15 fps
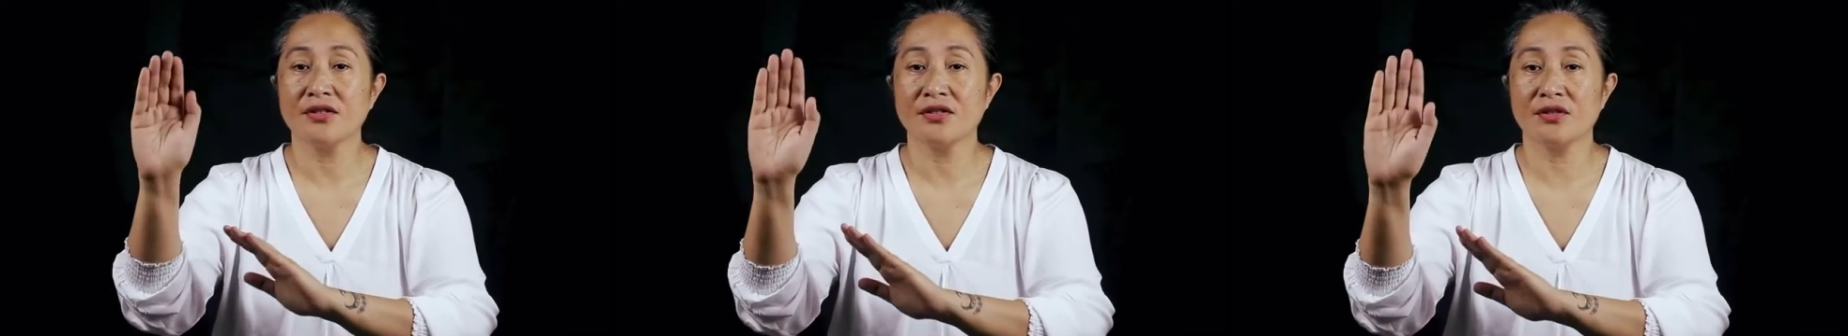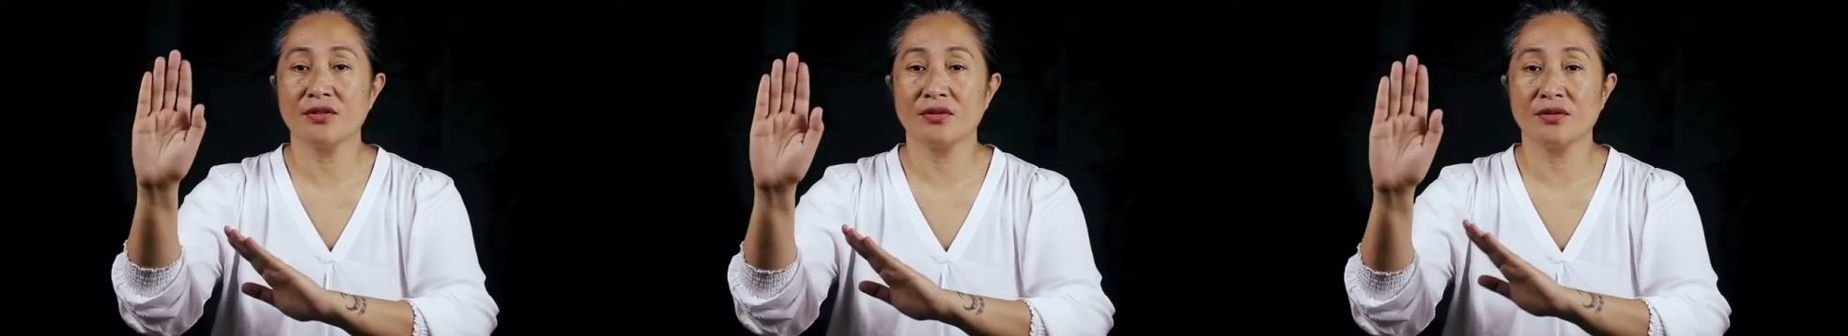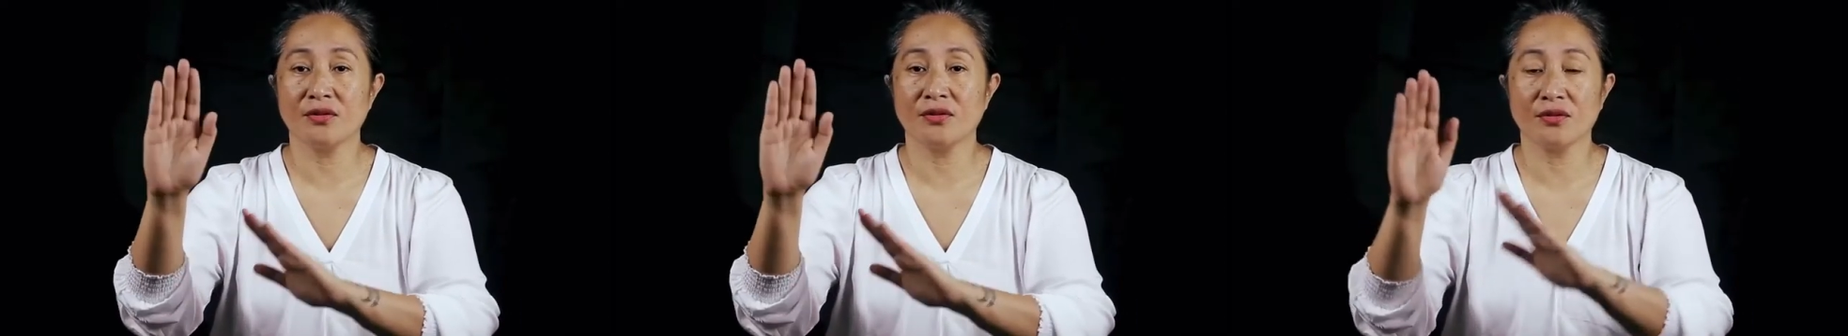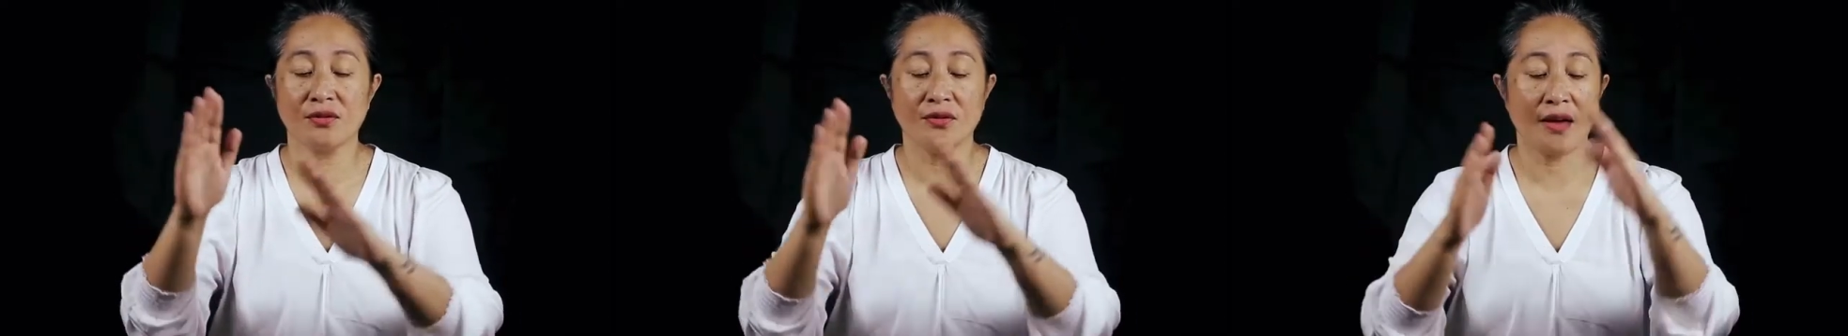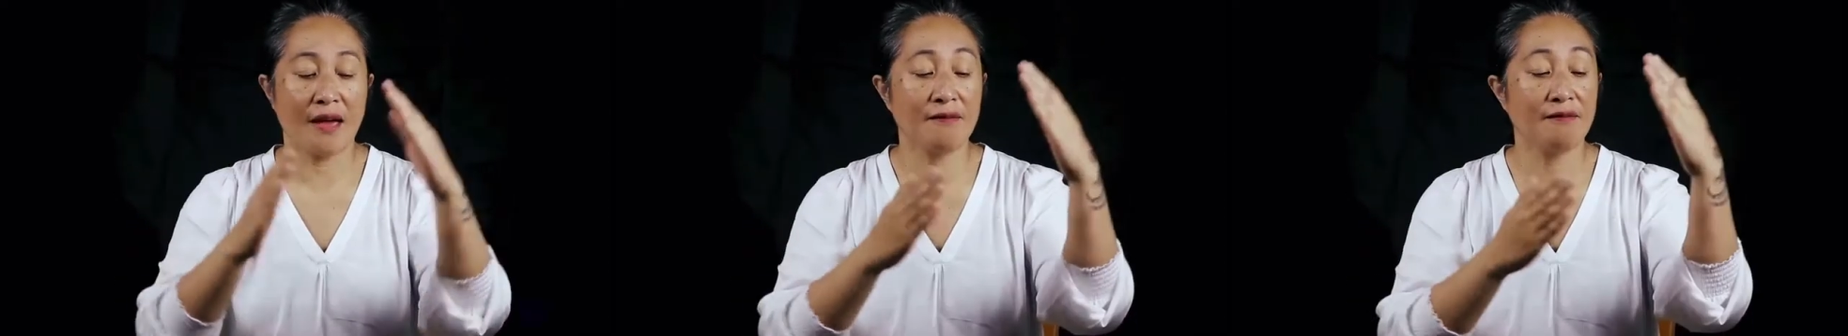to
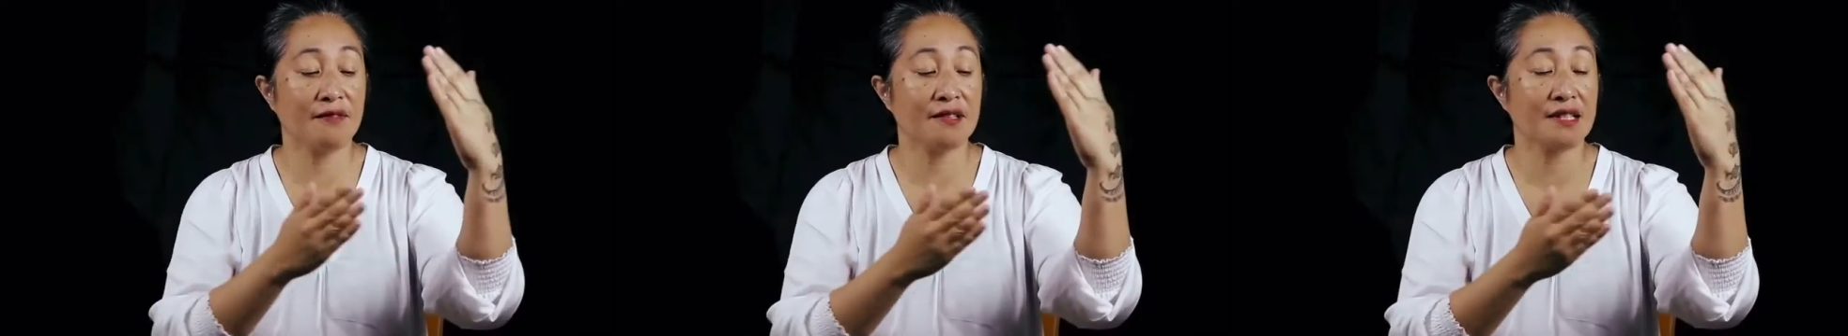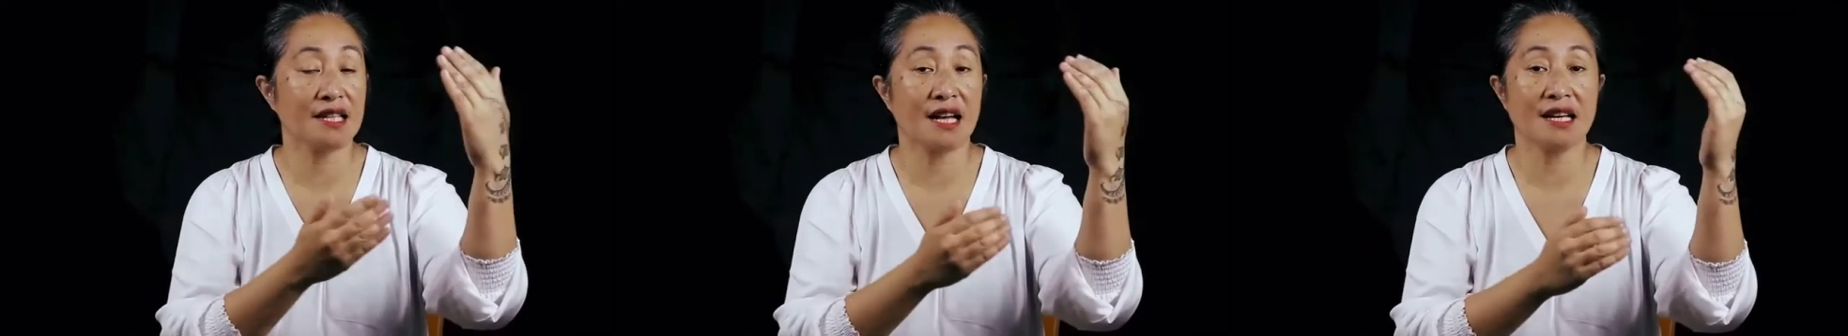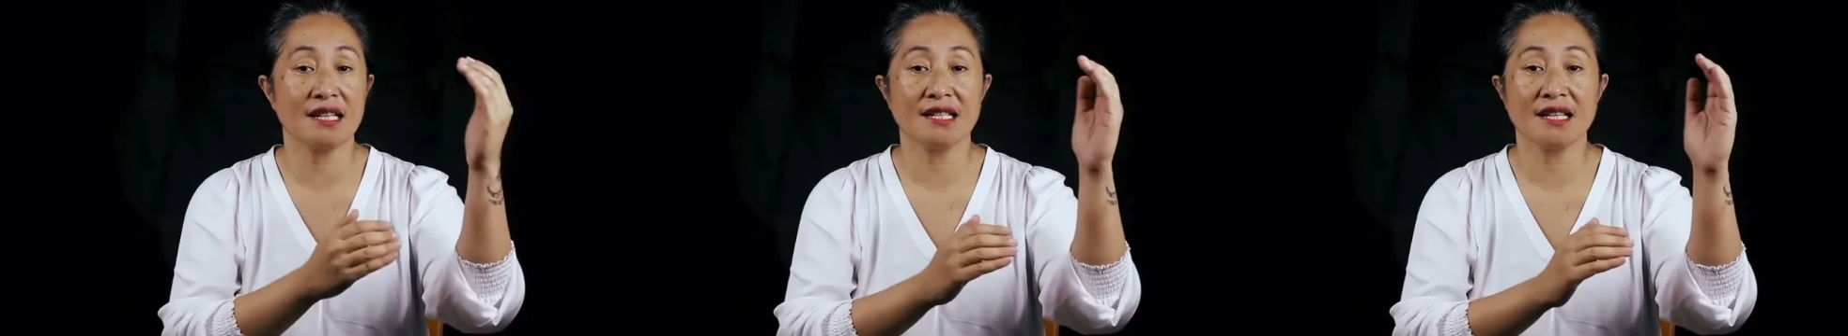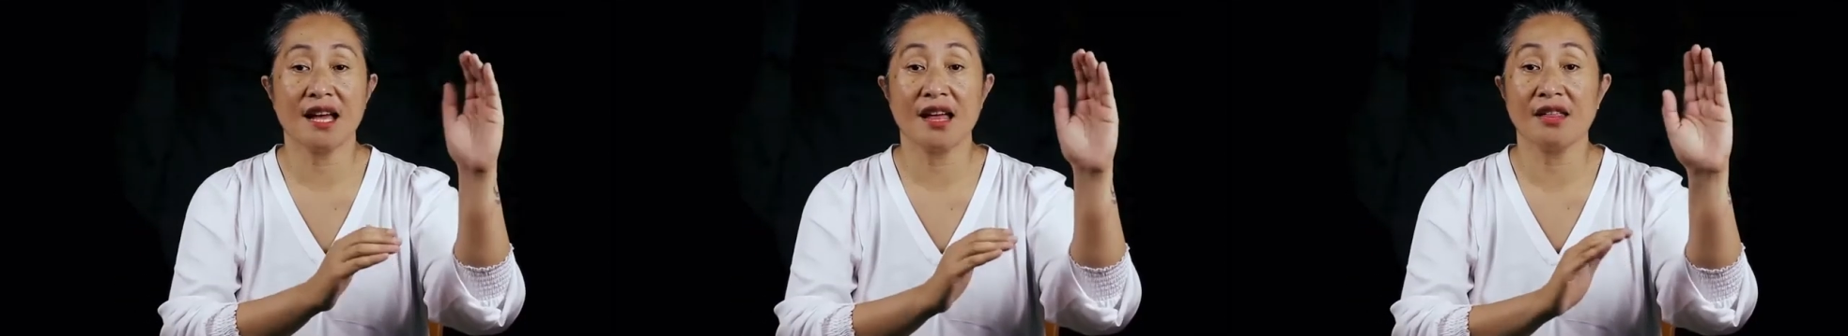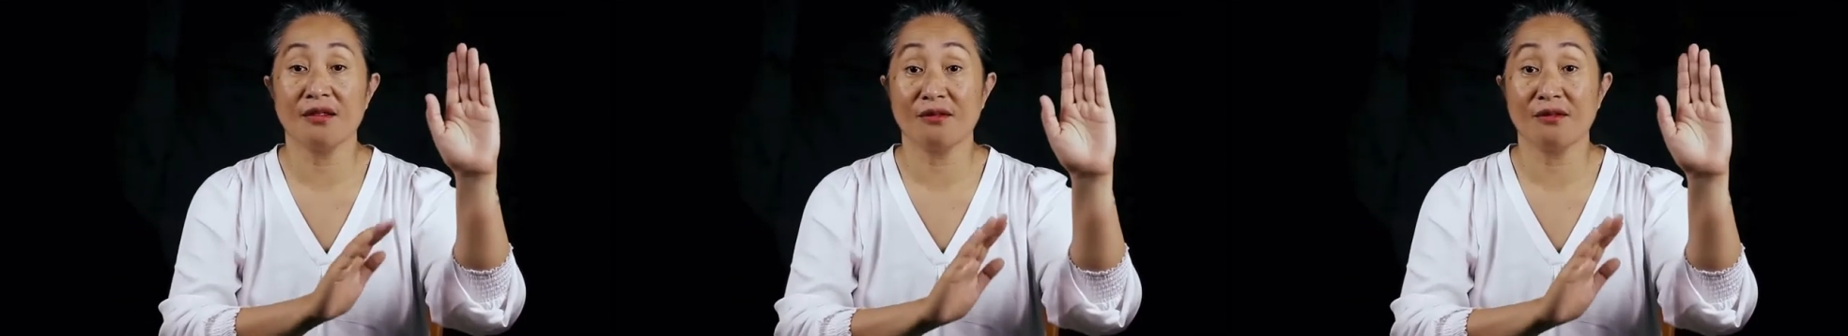emphasize the